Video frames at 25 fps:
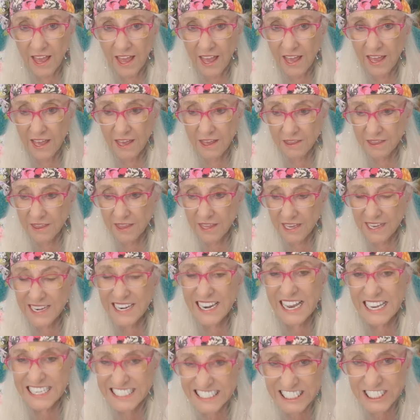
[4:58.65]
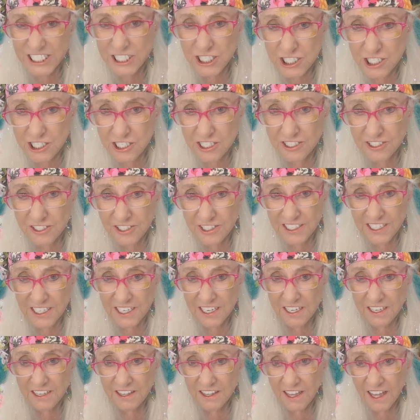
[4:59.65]
and then took her in her
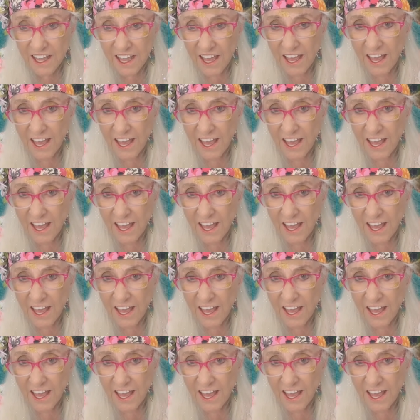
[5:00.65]
teeth,